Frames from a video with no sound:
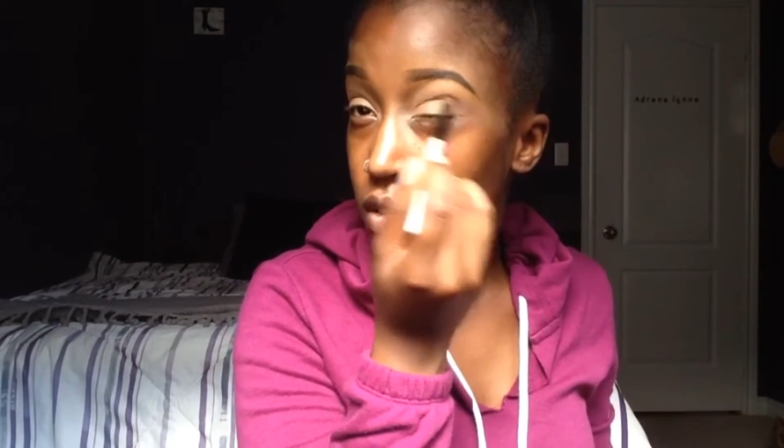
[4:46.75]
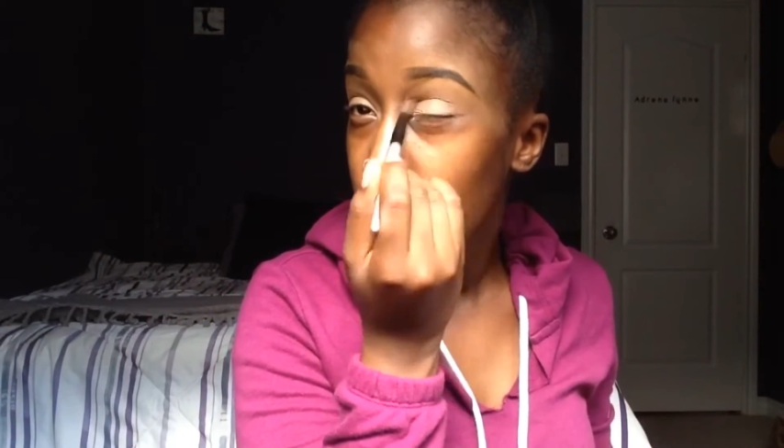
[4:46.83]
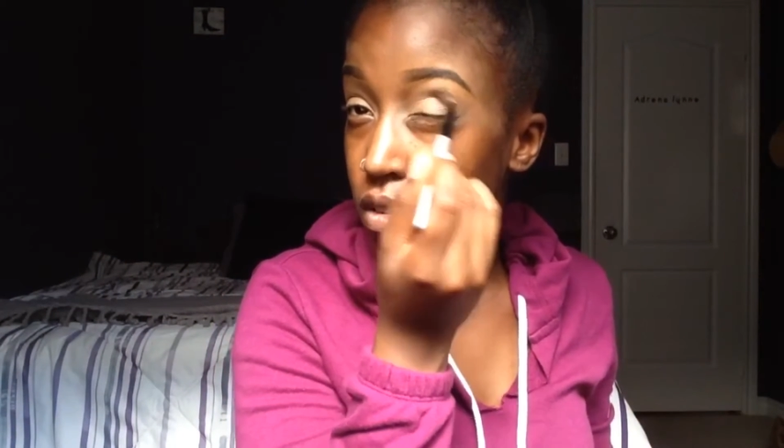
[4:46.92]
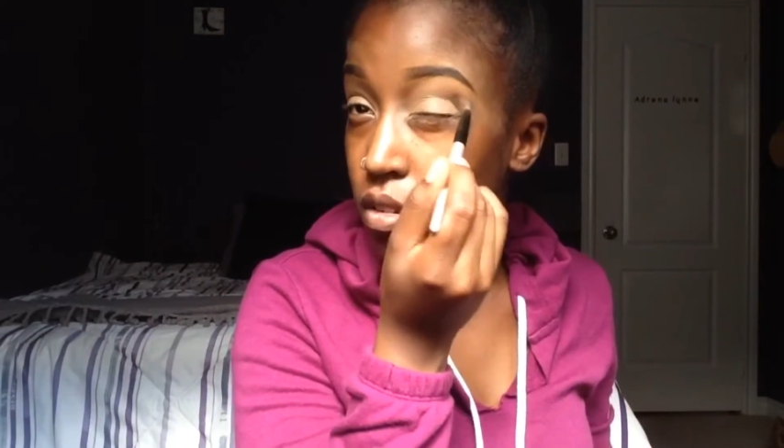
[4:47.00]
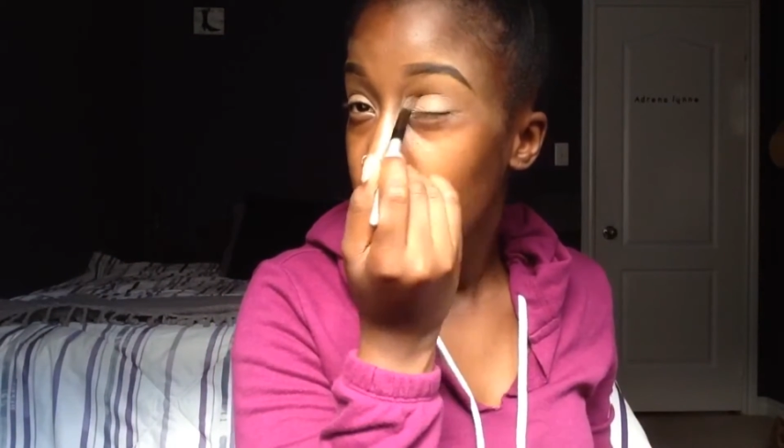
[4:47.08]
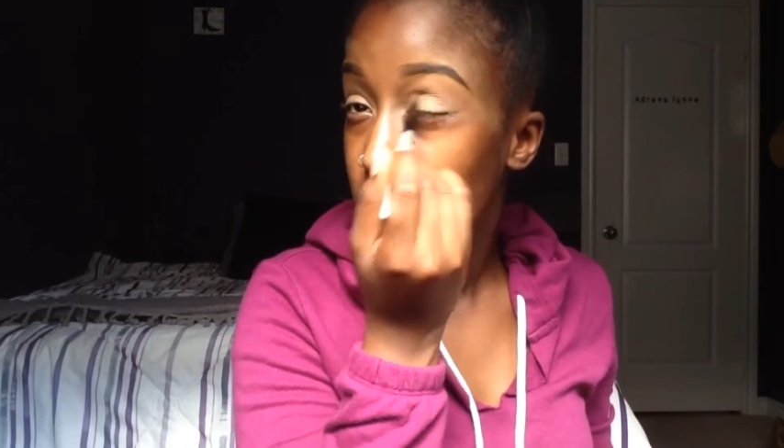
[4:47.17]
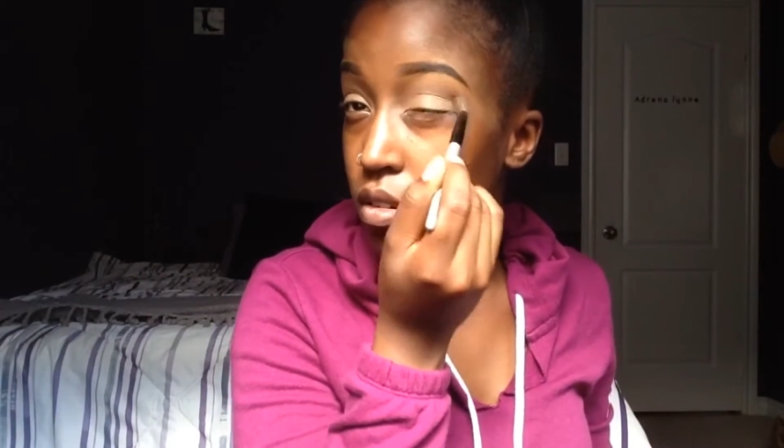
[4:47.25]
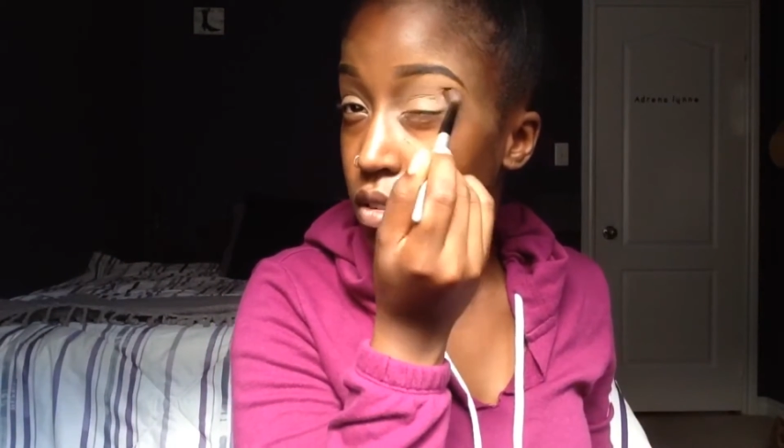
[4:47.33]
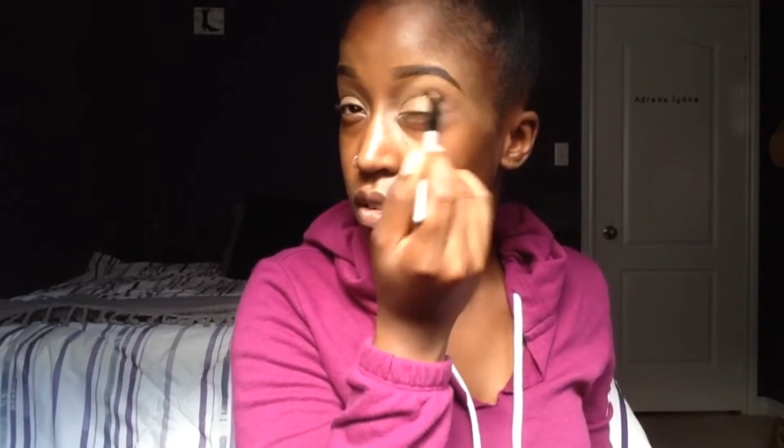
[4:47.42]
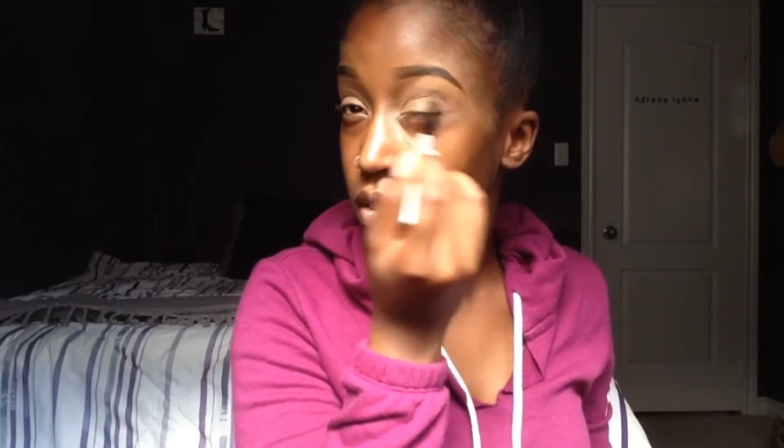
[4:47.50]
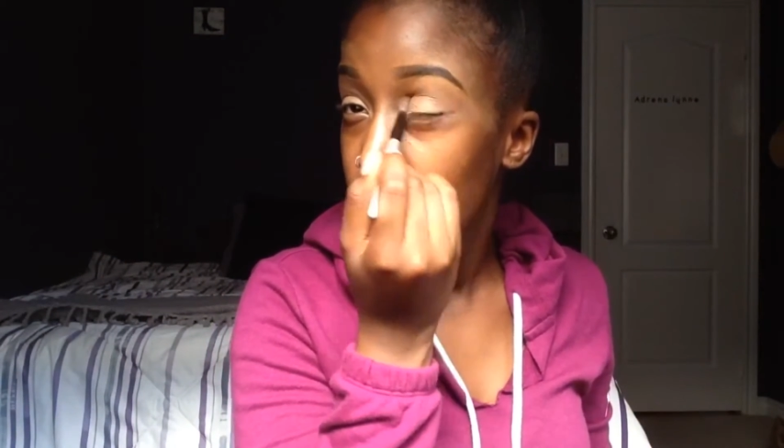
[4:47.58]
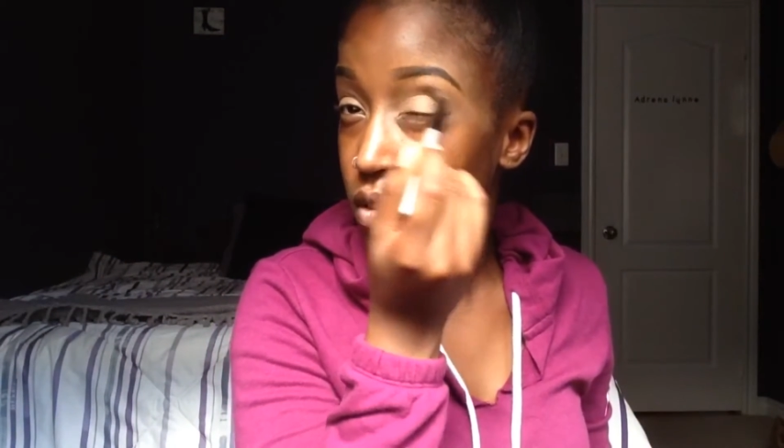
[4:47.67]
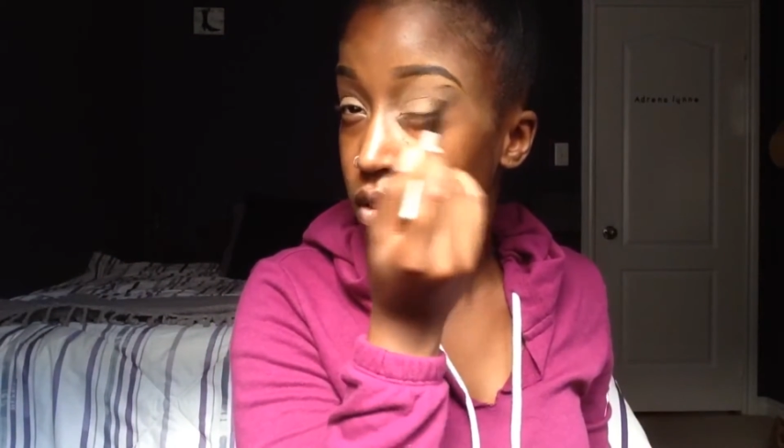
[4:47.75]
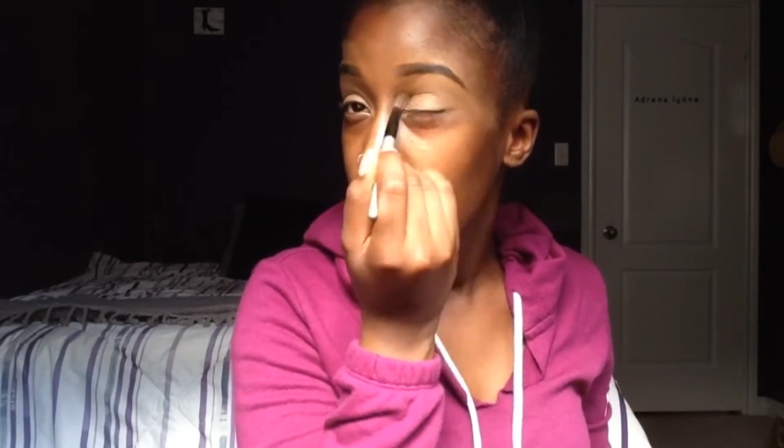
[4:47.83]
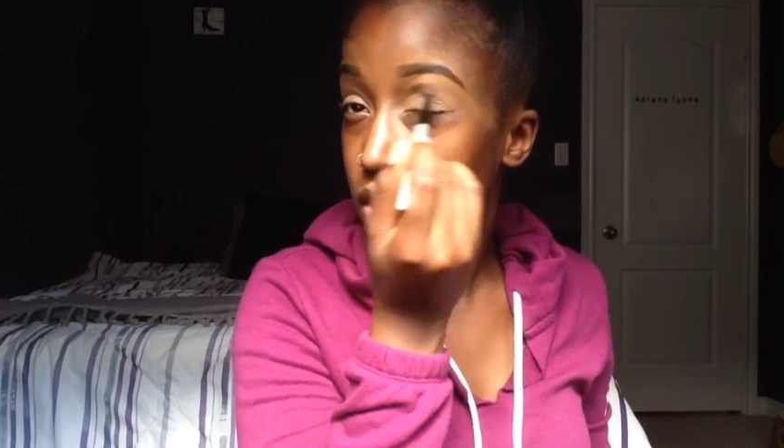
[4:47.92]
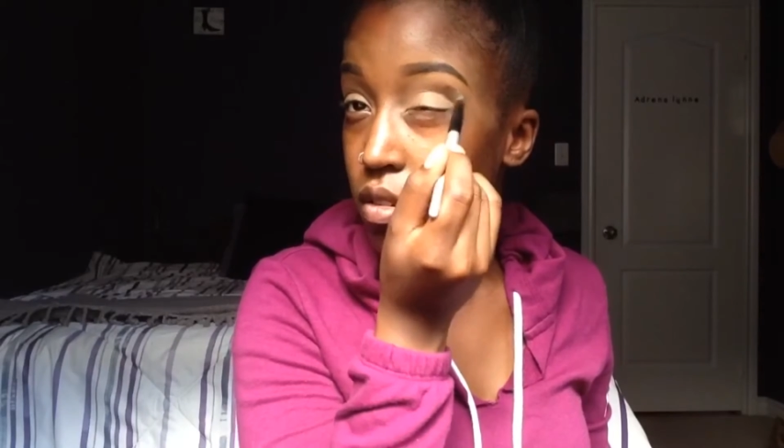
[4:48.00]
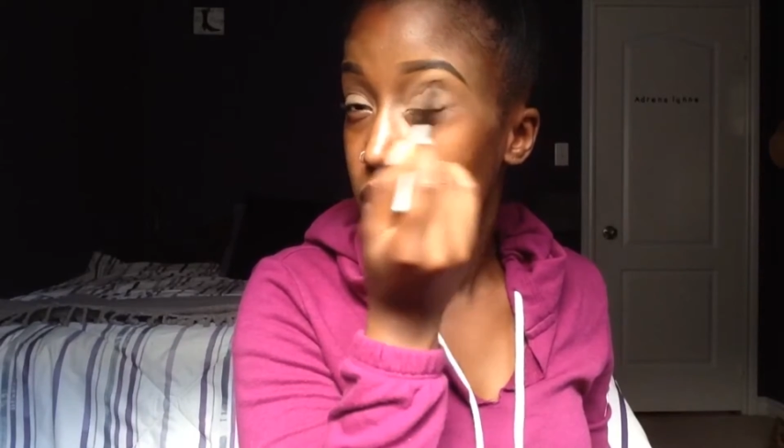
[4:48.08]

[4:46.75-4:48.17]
just to make sure that it's